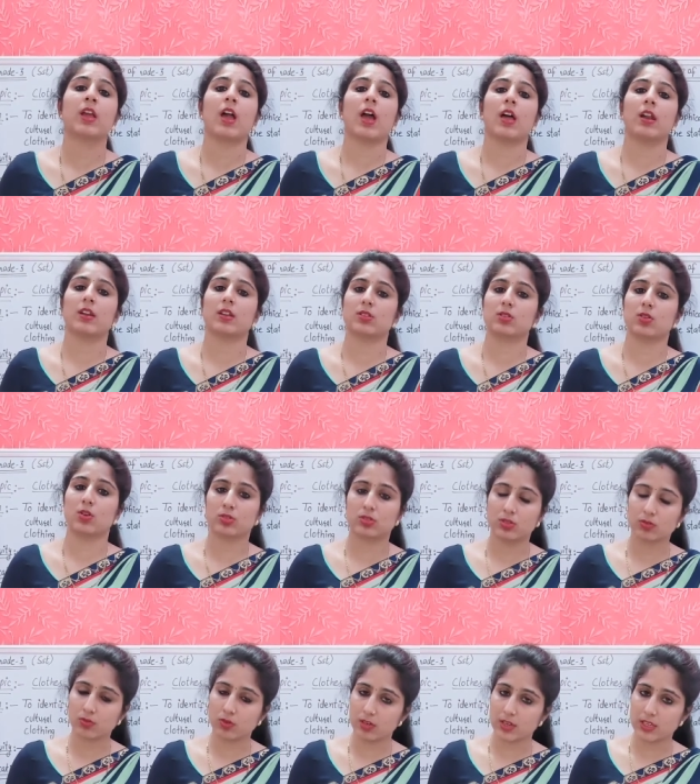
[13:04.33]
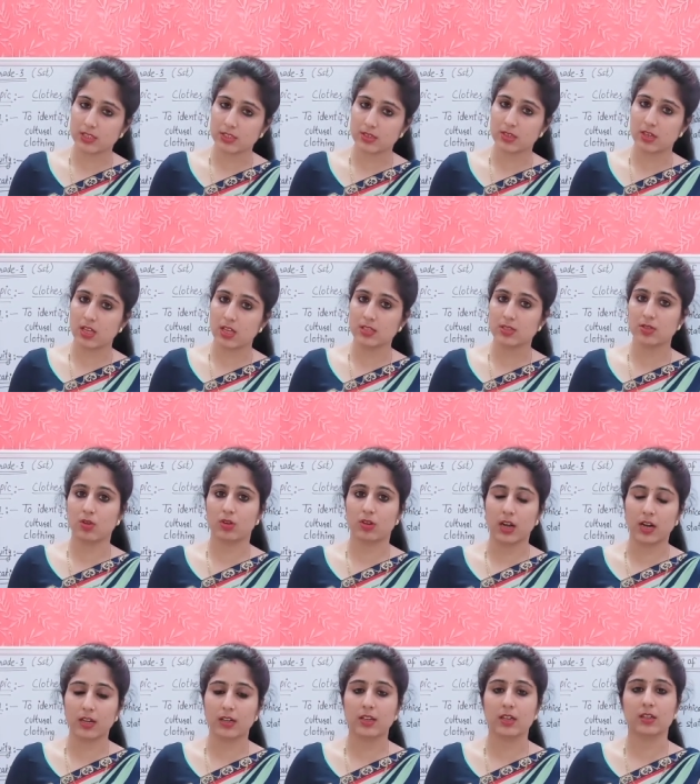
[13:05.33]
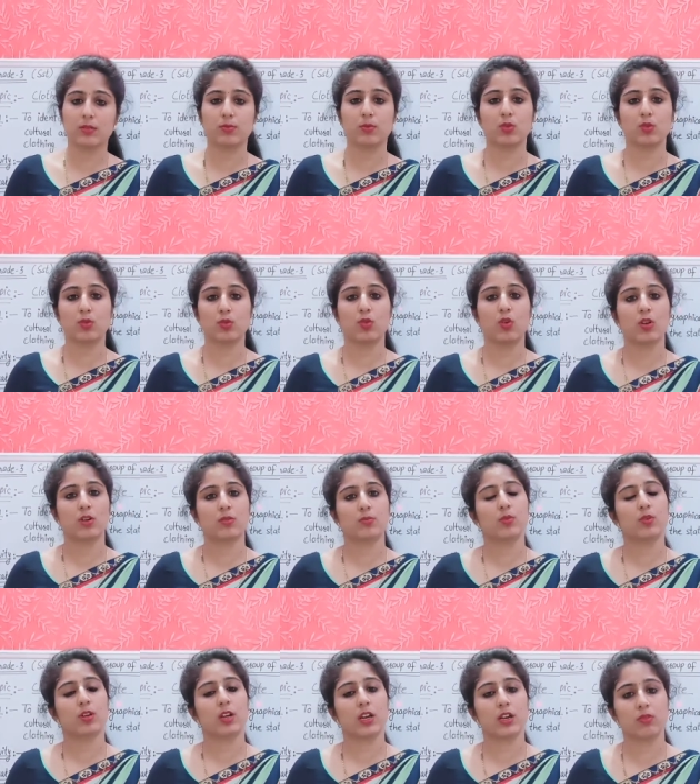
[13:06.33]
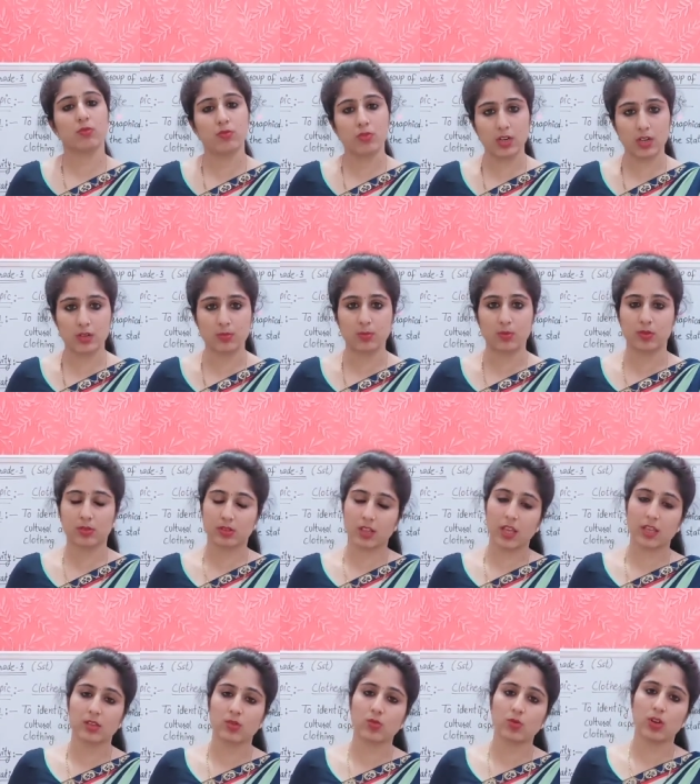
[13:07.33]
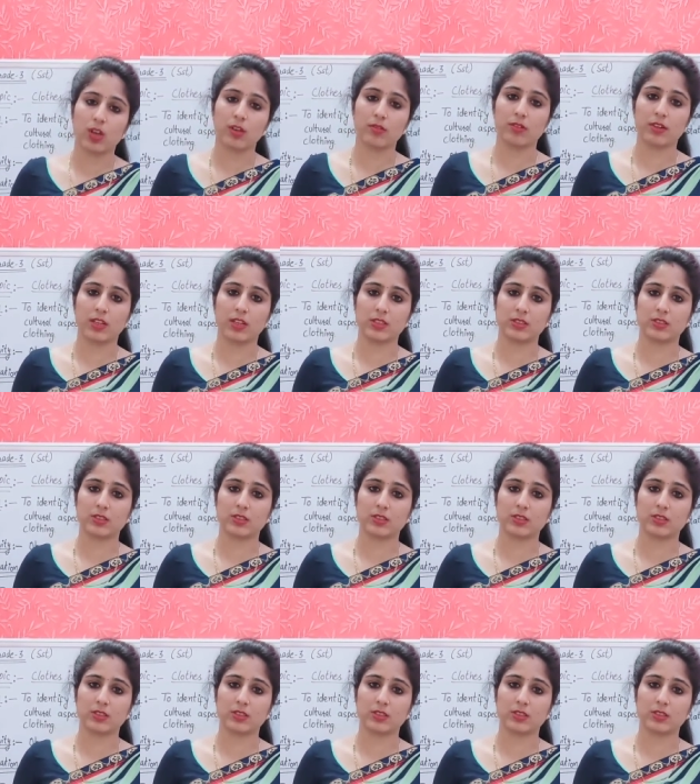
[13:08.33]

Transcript: and resources for next class, your content book, notebook and workbook. Thank you. Have a nice day.